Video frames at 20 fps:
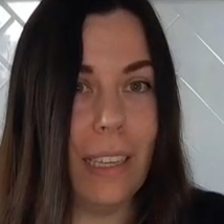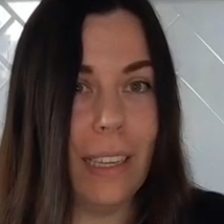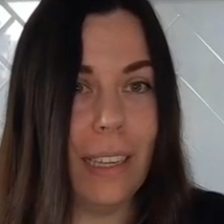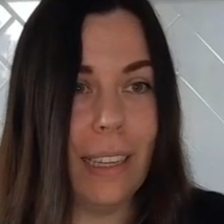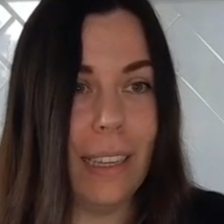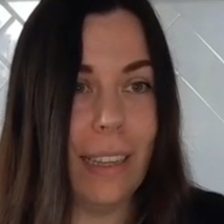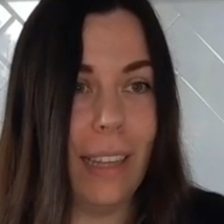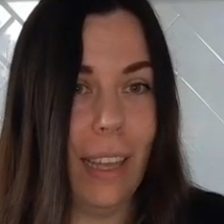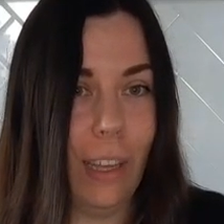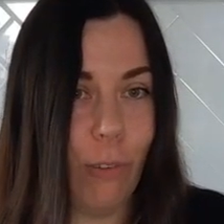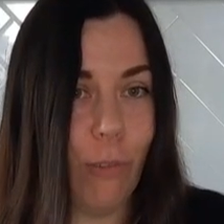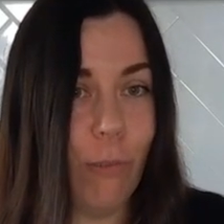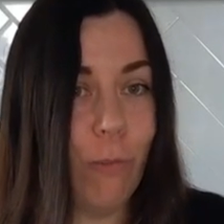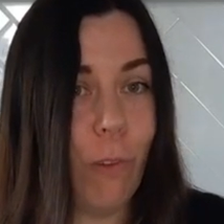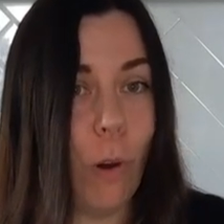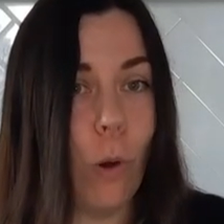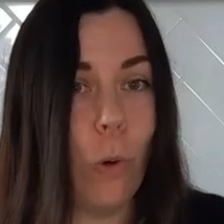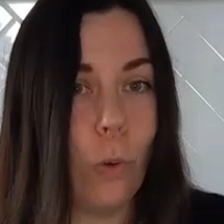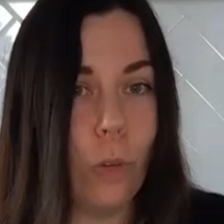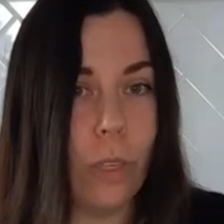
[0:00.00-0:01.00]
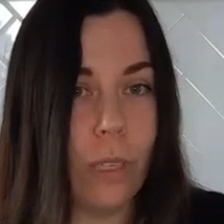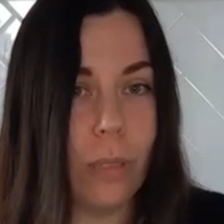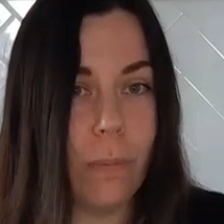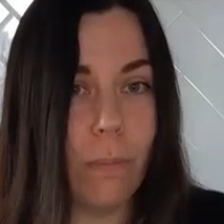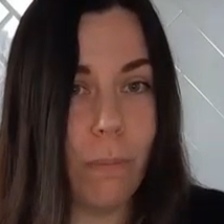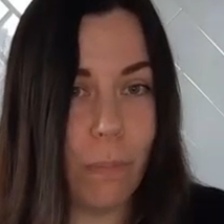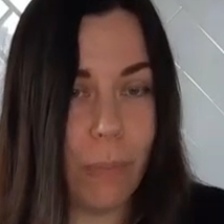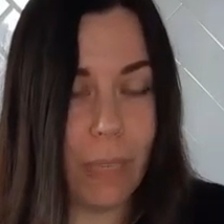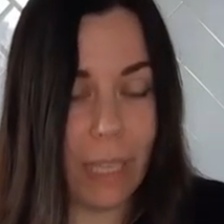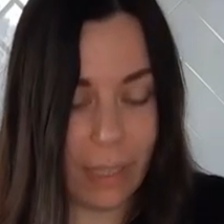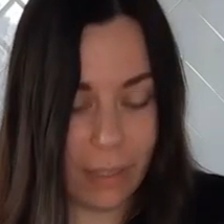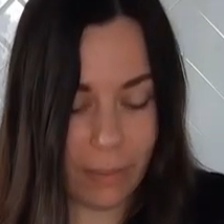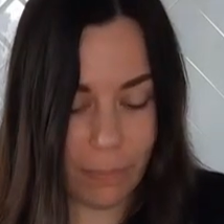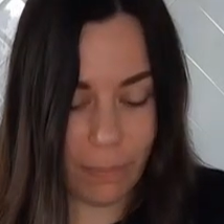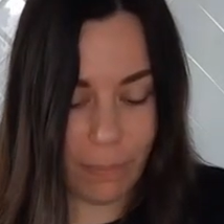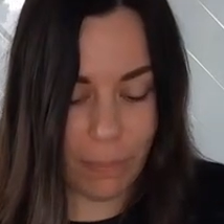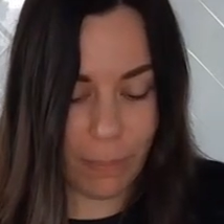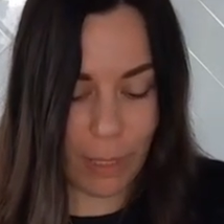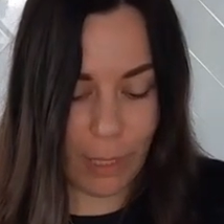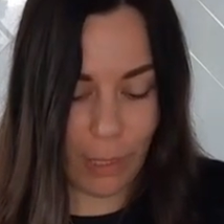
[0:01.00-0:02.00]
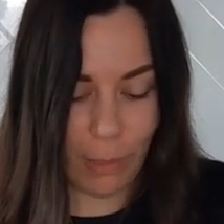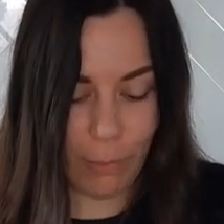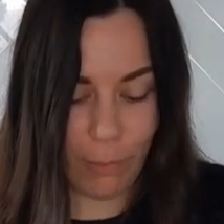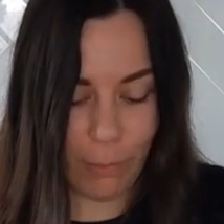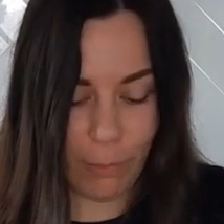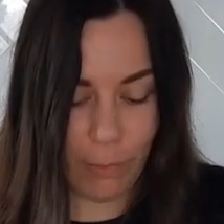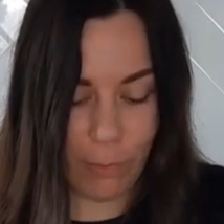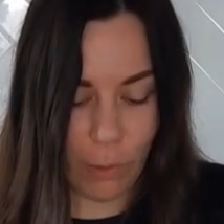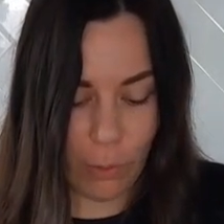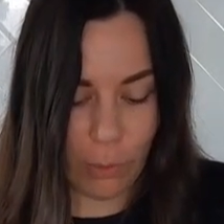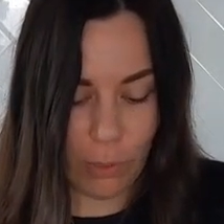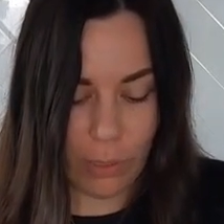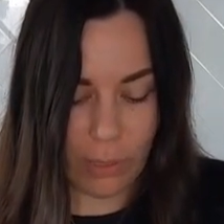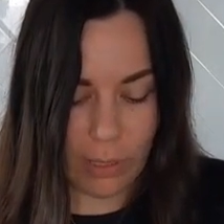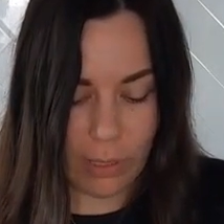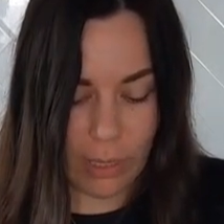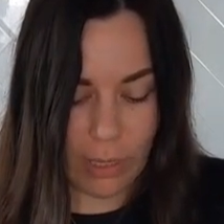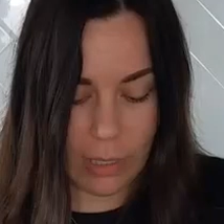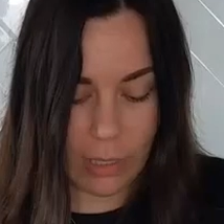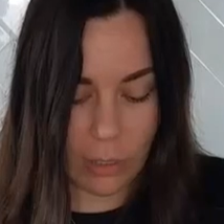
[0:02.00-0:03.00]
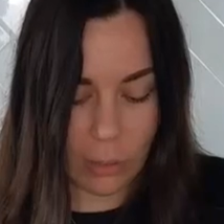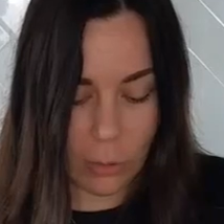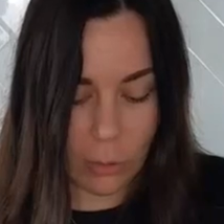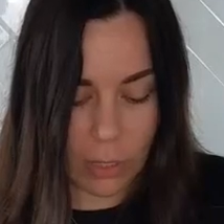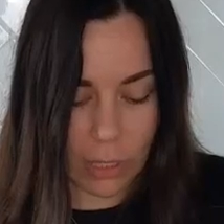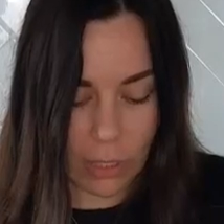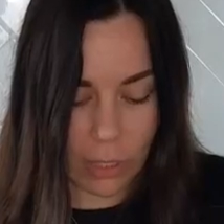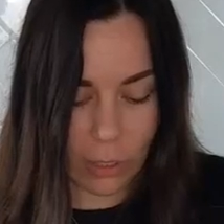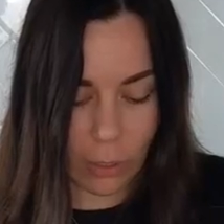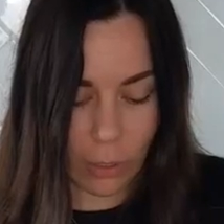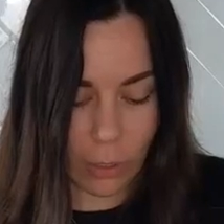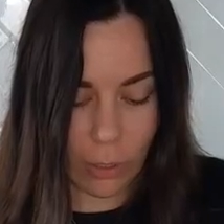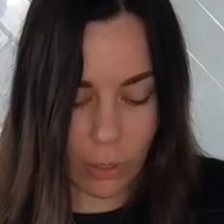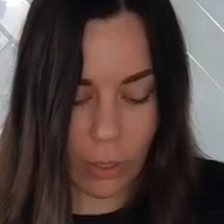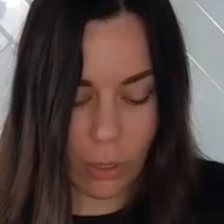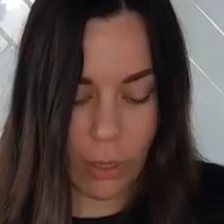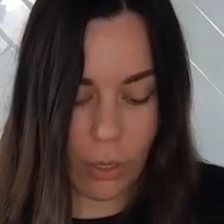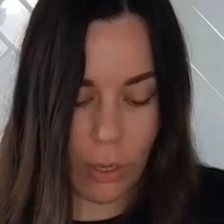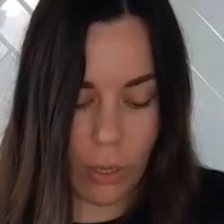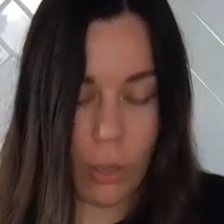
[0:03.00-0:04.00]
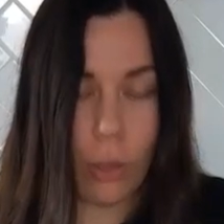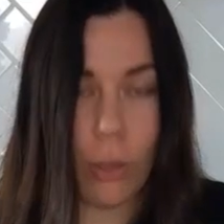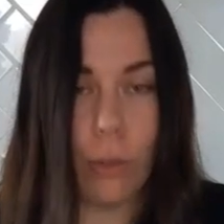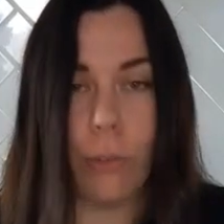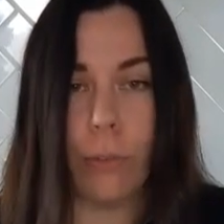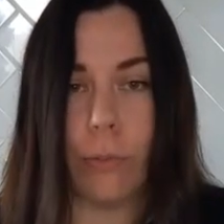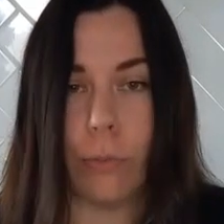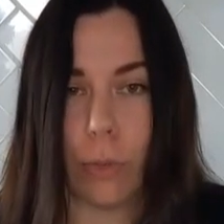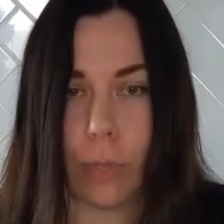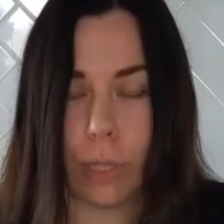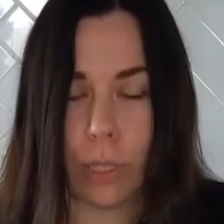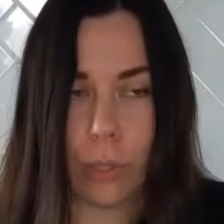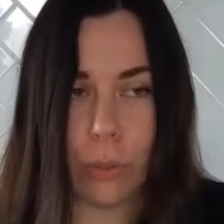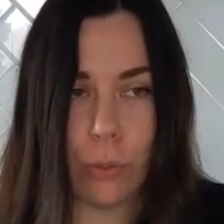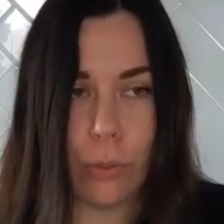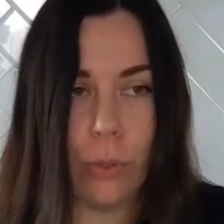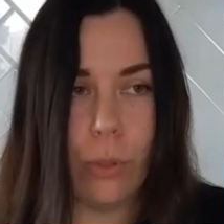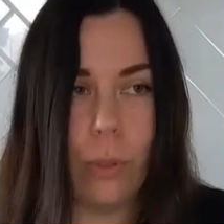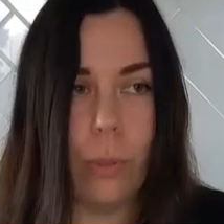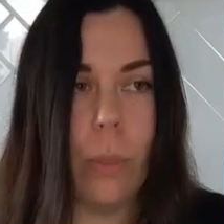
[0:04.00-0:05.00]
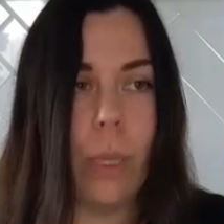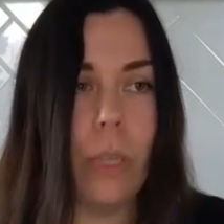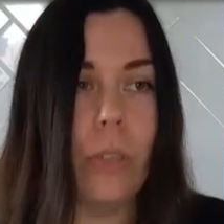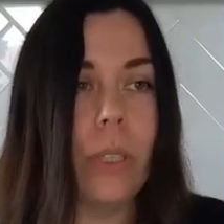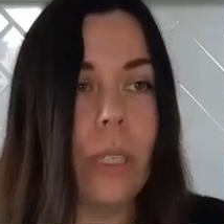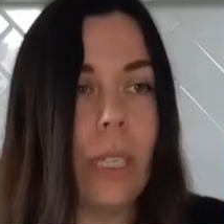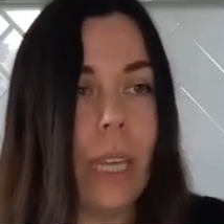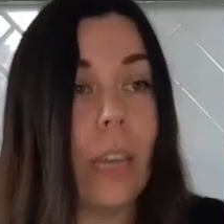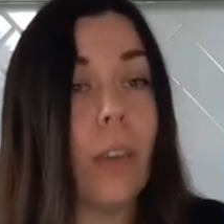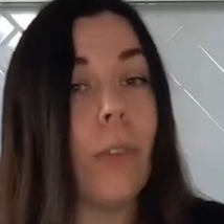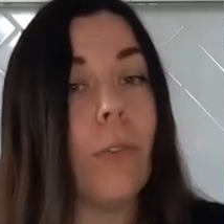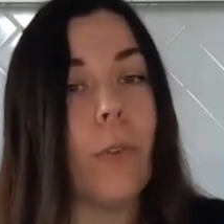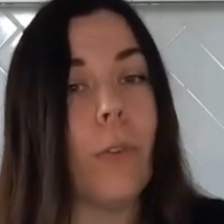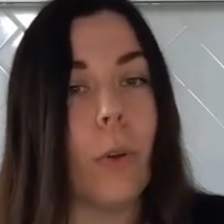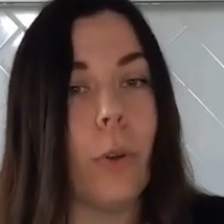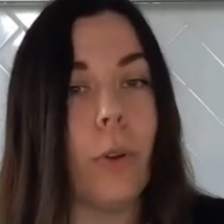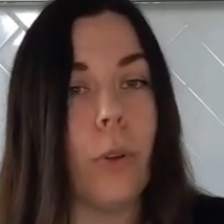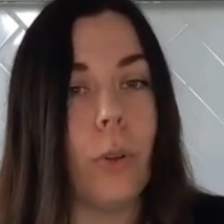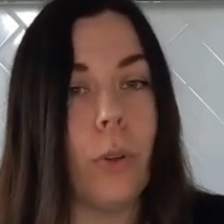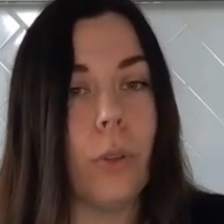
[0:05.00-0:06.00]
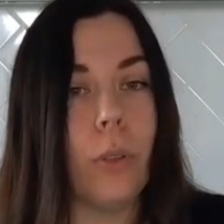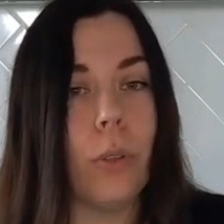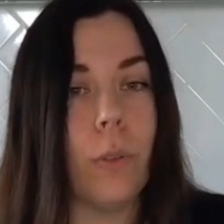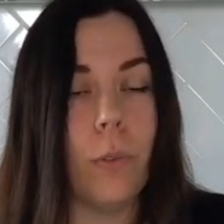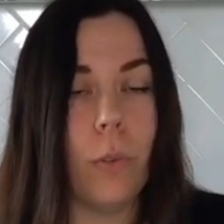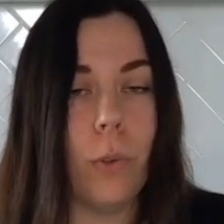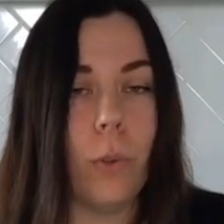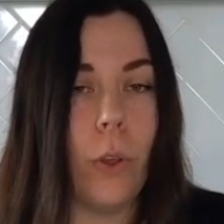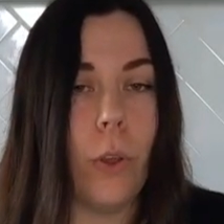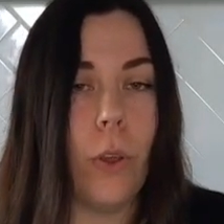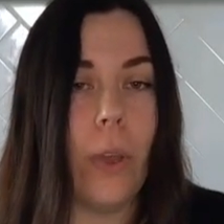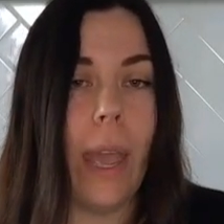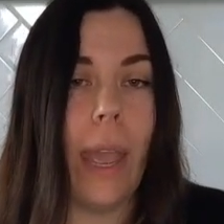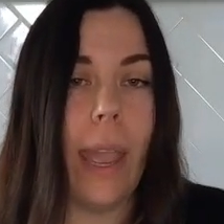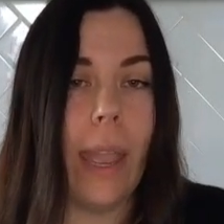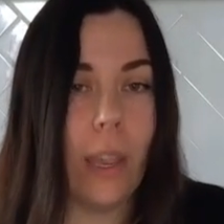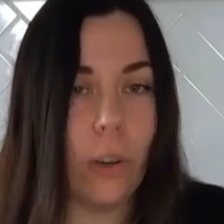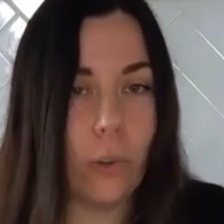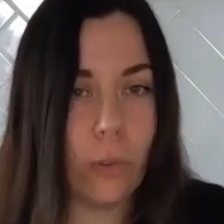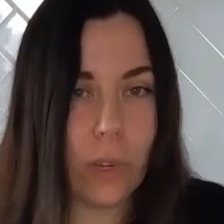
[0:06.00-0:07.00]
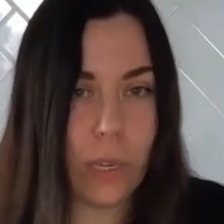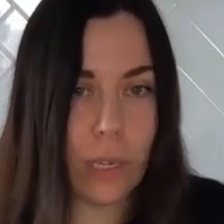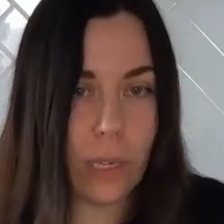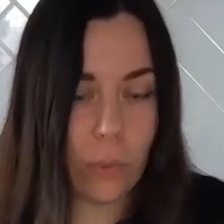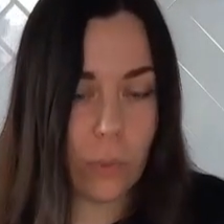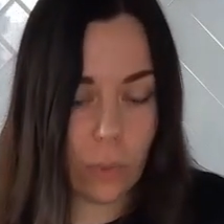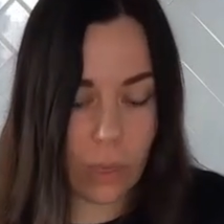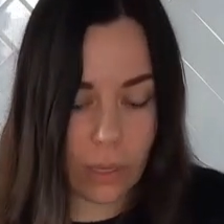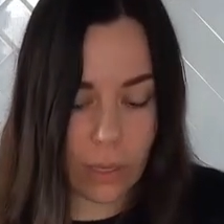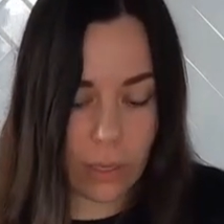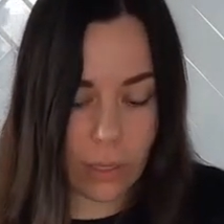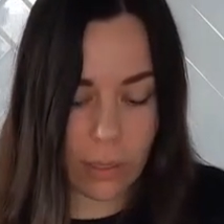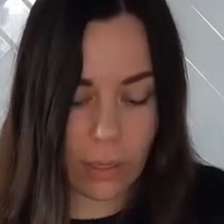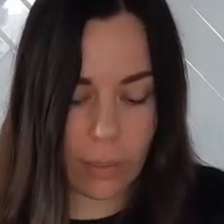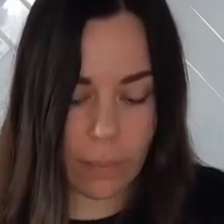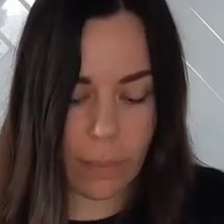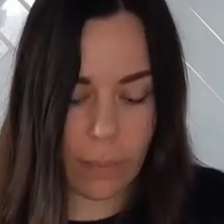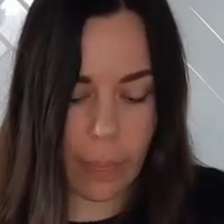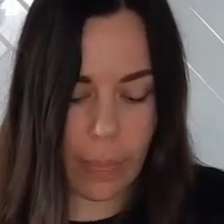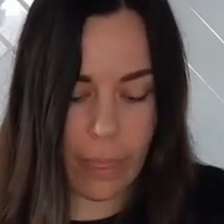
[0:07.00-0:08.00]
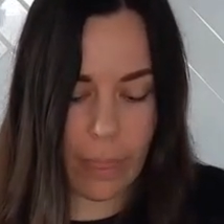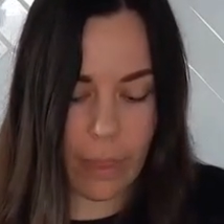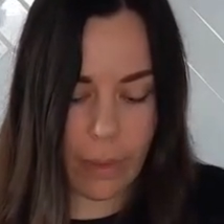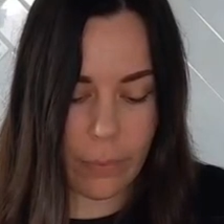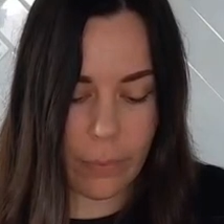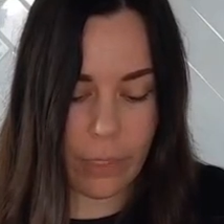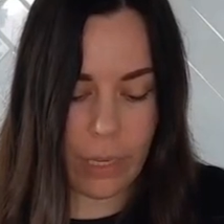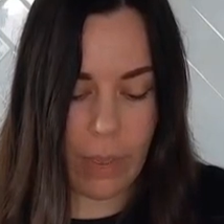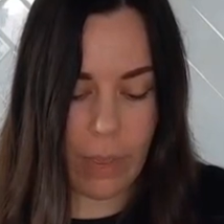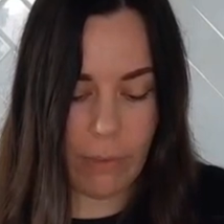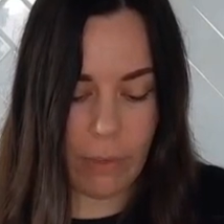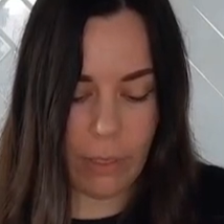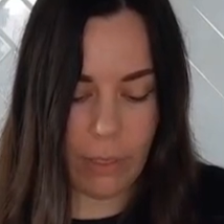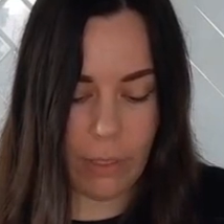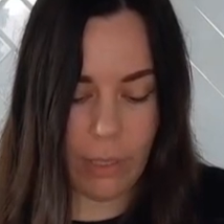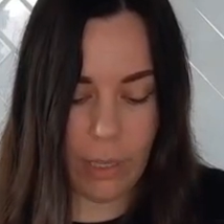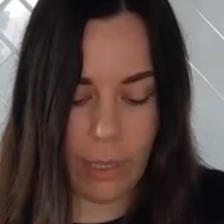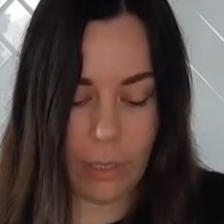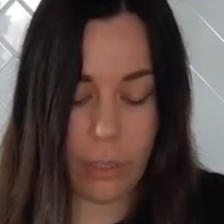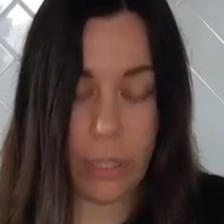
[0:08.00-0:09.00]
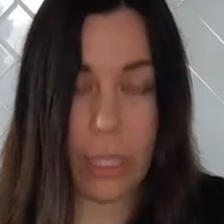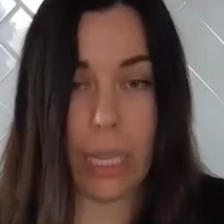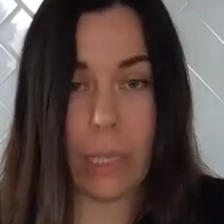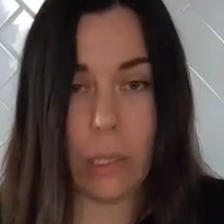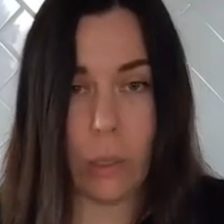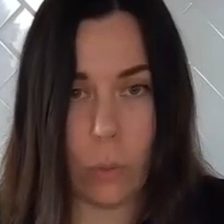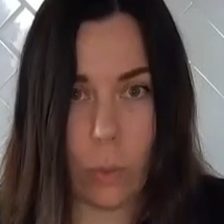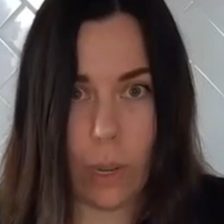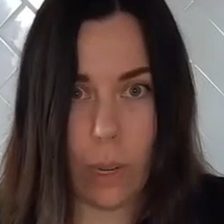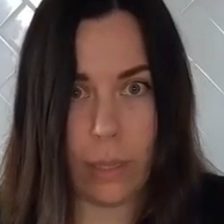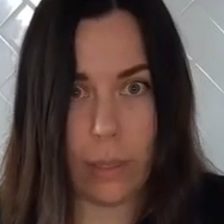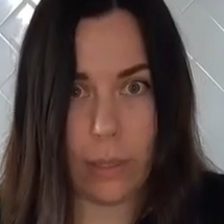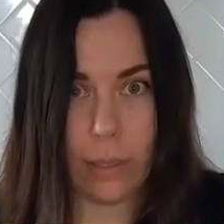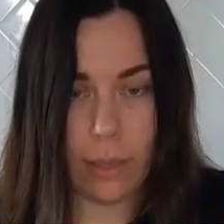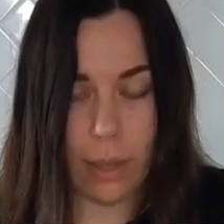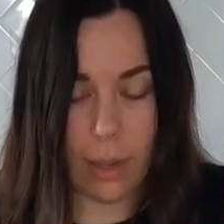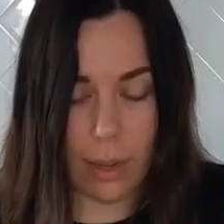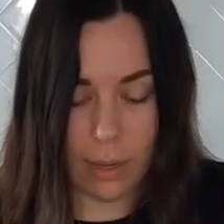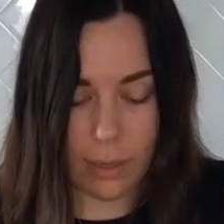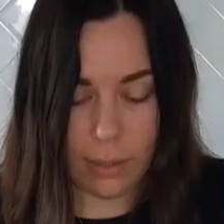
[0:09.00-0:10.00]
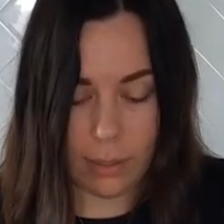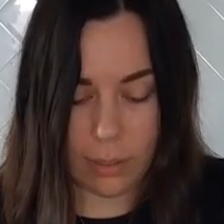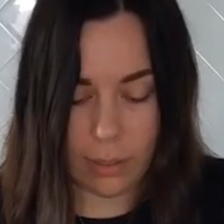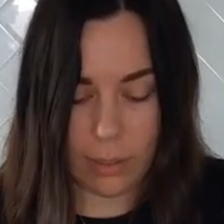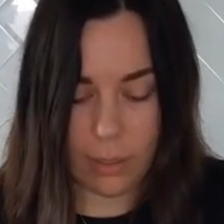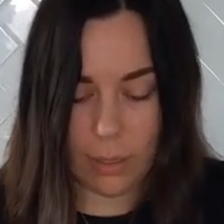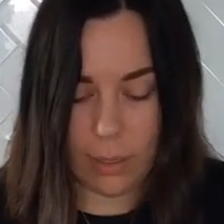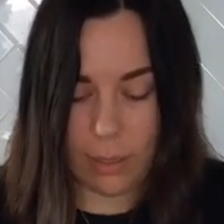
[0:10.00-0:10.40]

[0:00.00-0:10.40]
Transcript: like folders, big folders, and I still need to go fully through them and just take photos of all her handwritten ones, which I haven't done yet because that's quite the task.